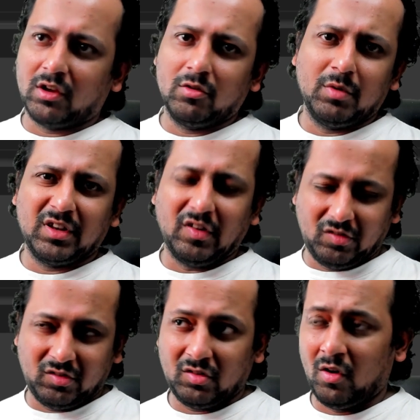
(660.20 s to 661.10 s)
you, but
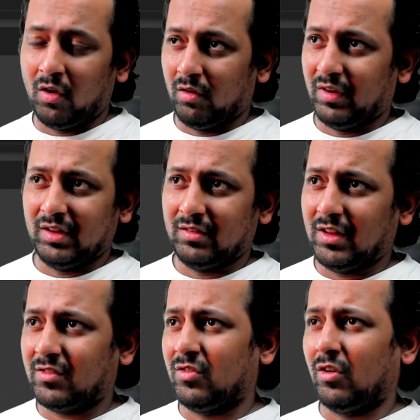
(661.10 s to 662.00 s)
that's always,
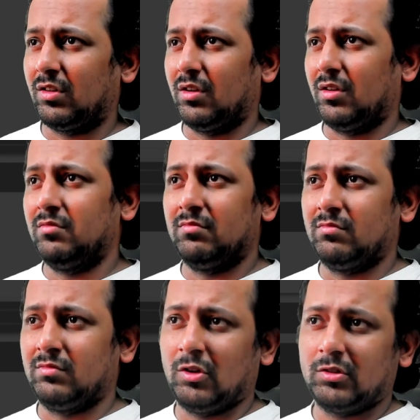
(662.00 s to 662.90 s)
that's not a,
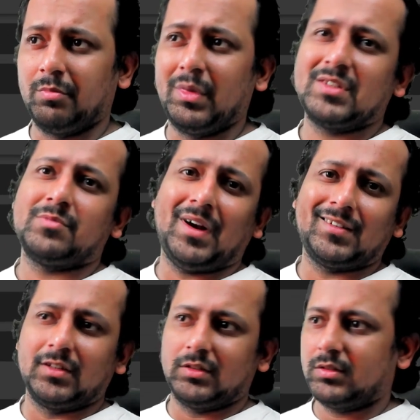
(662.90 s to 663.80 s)
not the best
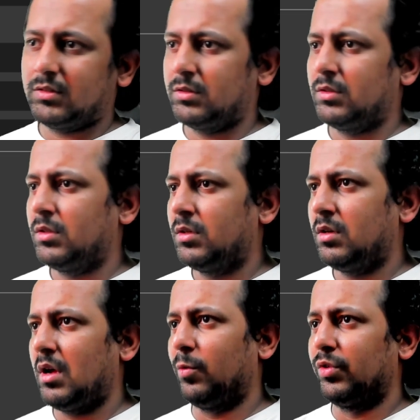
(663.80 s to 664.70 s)
practice,
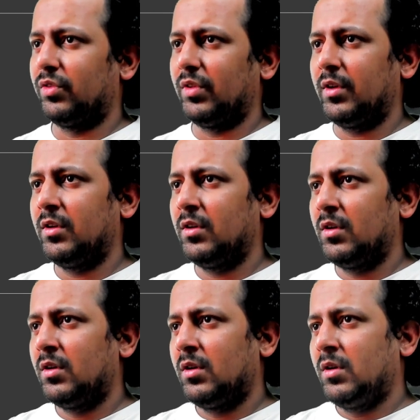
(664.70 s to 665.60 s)
I would say.
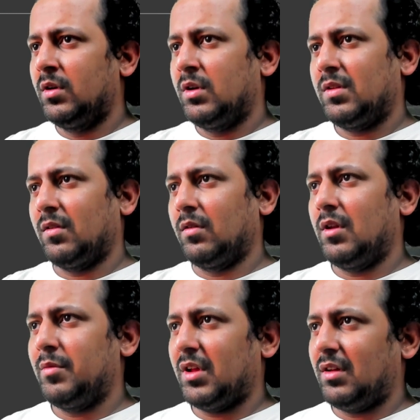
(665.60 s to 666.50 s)
So
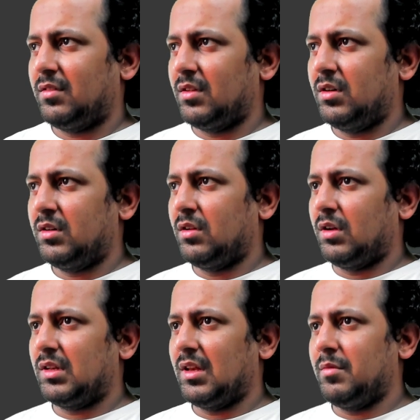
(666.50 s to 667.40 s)
lemmatizer
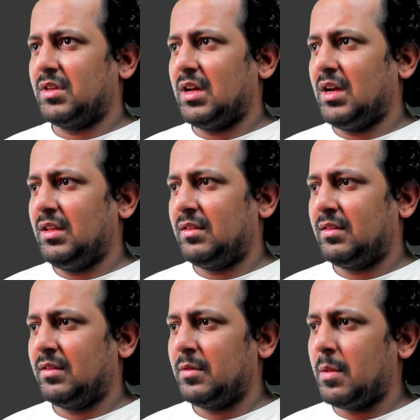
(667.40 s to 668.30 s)
dot lemmatize,